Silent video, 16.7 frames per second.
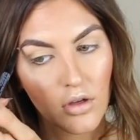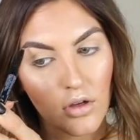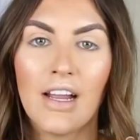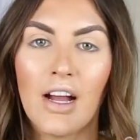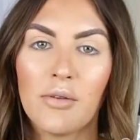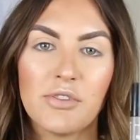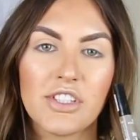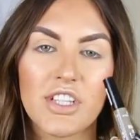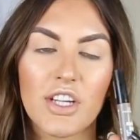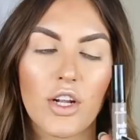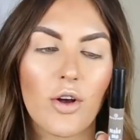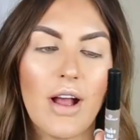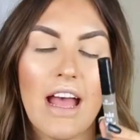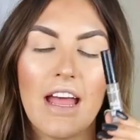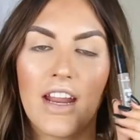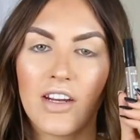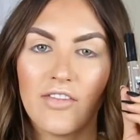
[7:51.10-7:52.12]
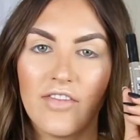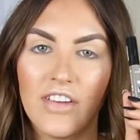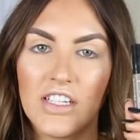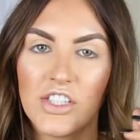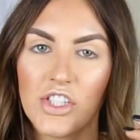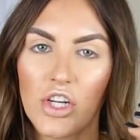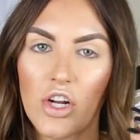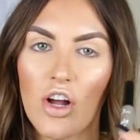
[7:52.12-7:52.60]
Now I'm just gonna go ahead and
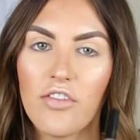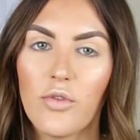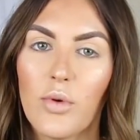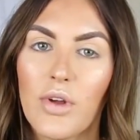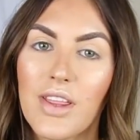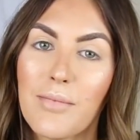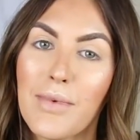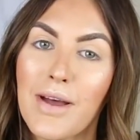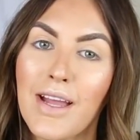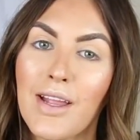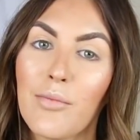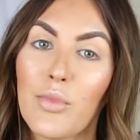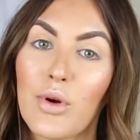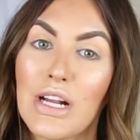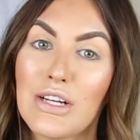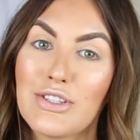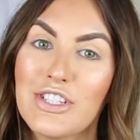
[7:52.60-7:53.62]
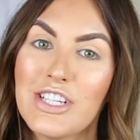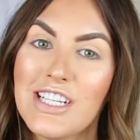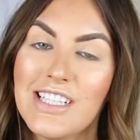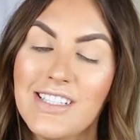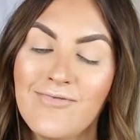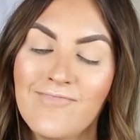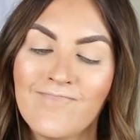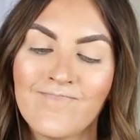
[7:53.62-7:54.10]
finish it off with my brow
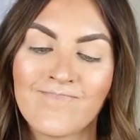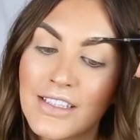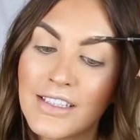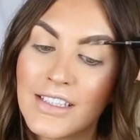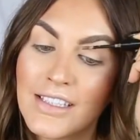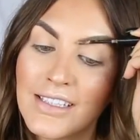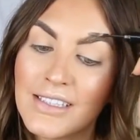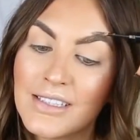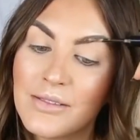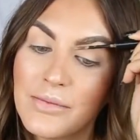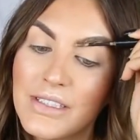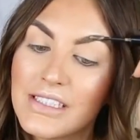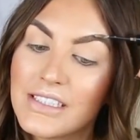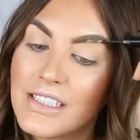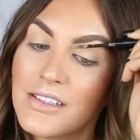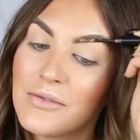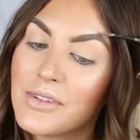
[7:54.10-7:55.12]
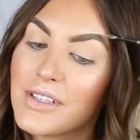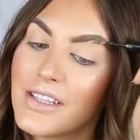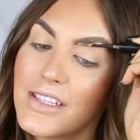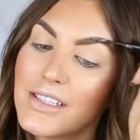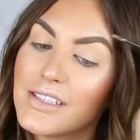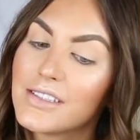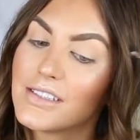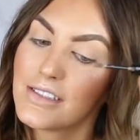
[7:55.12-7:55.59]
gel, and then I'll be done with
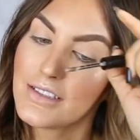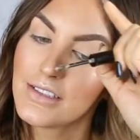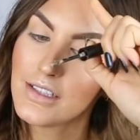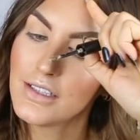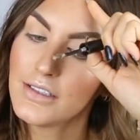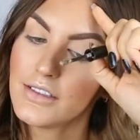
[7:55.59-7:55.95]
this.